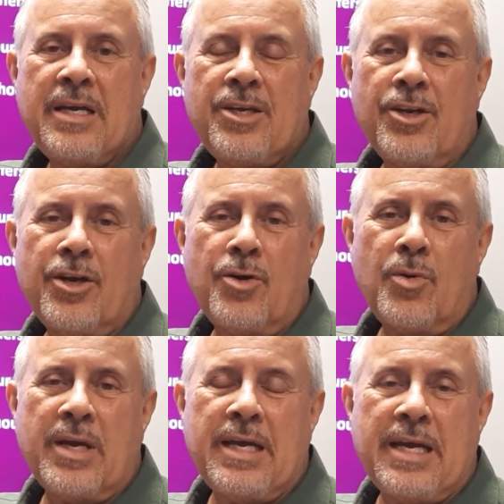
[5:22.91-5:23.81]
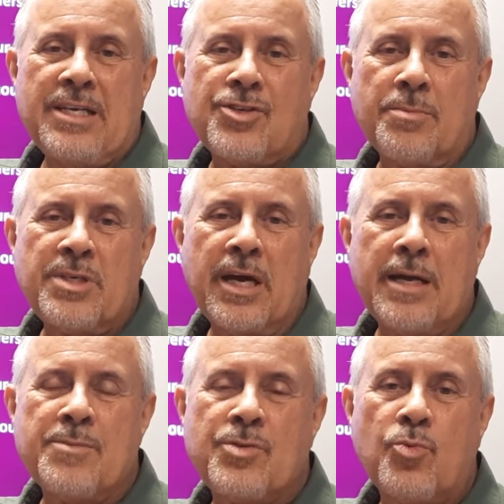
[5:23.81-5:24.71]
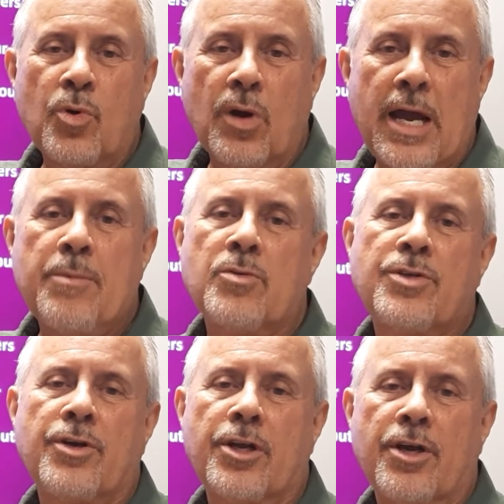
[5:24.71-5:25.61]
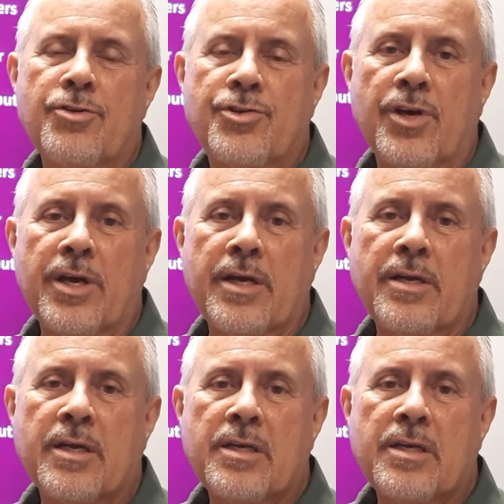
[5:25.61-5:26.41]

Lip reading: You know, sometimes we're able to negotiate